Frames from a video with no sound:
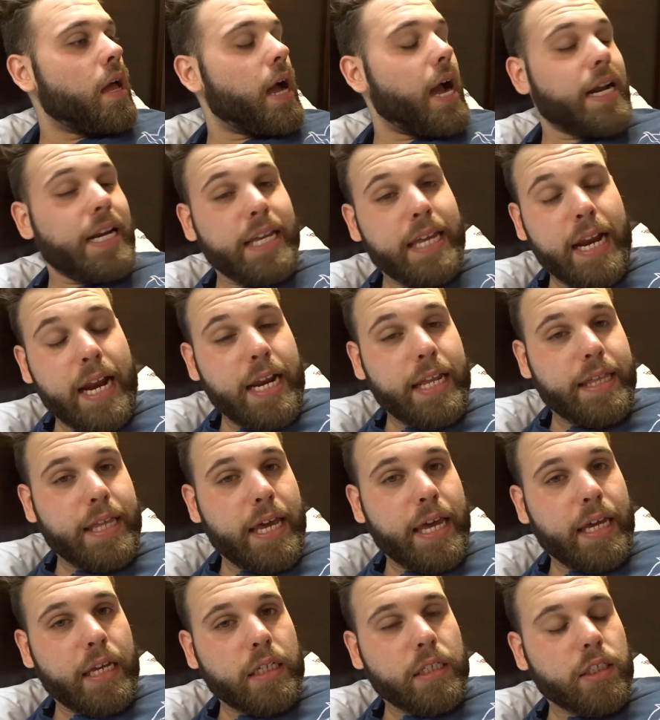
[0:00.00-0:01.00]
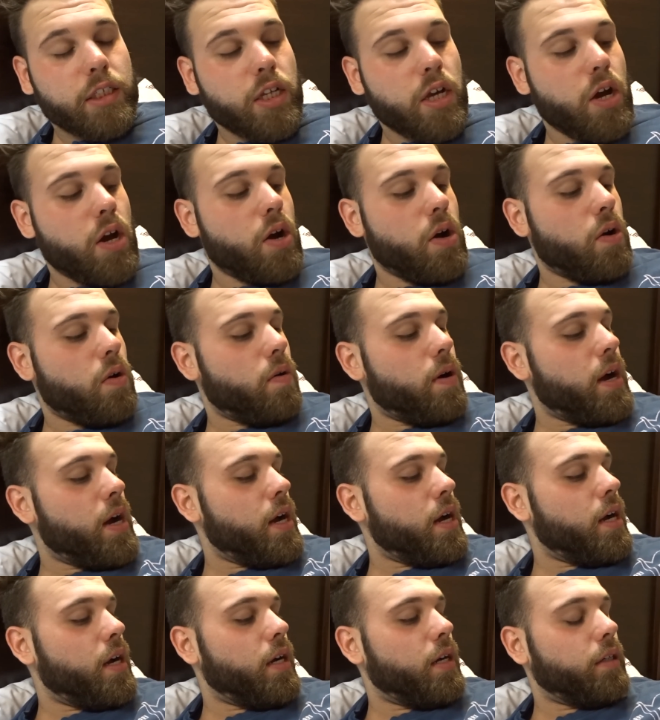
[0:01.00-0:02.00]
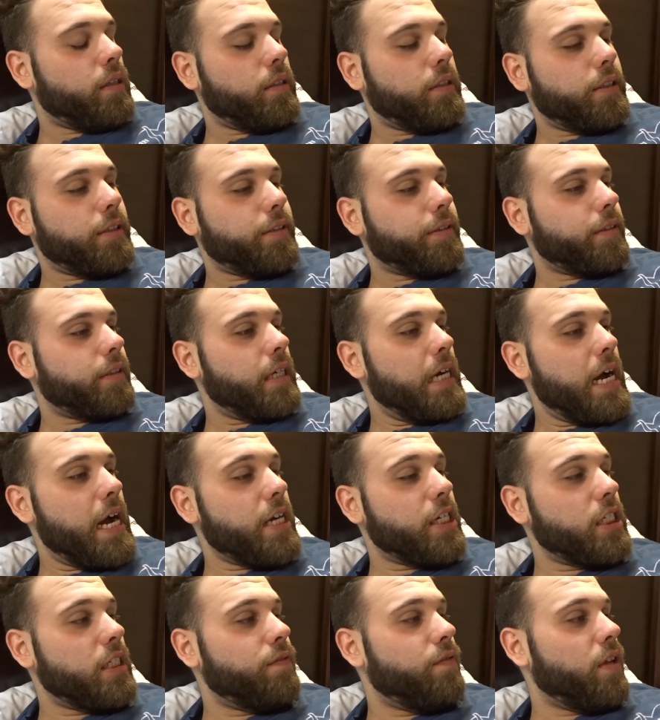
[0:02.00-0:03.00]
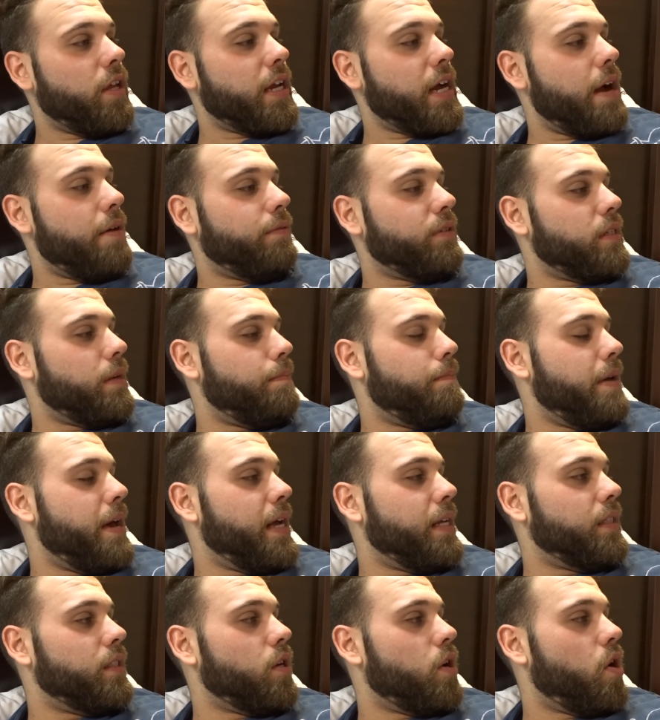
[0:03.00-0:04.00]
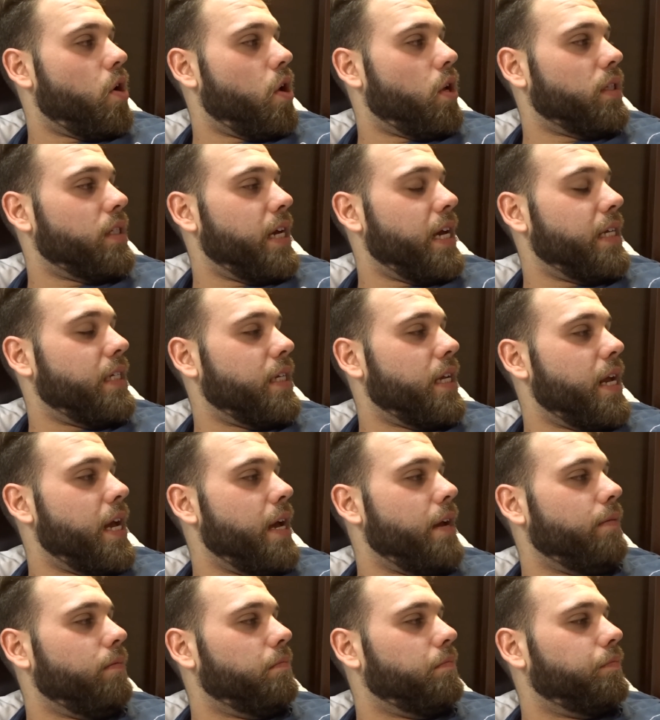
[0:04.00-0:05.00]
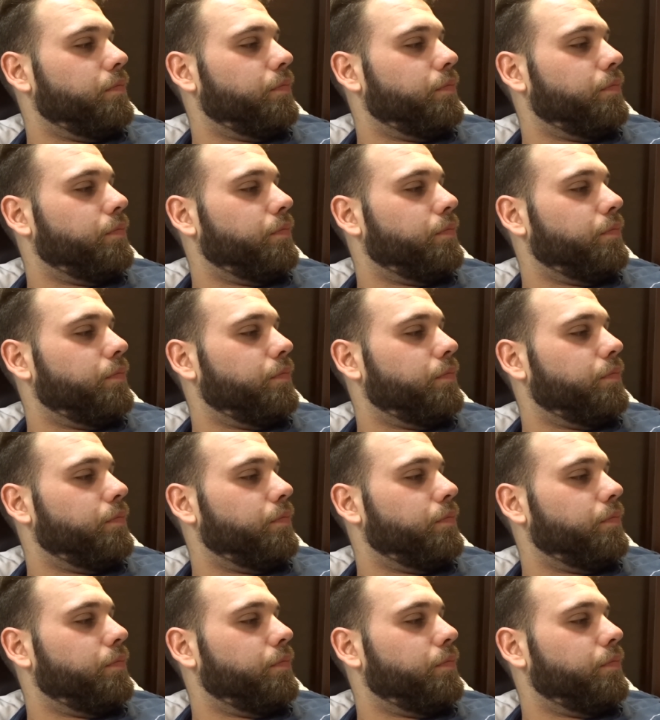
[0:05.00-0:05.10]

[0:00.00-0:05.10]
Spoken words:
I didn't get anything, so I just feel like I was a mess all day today.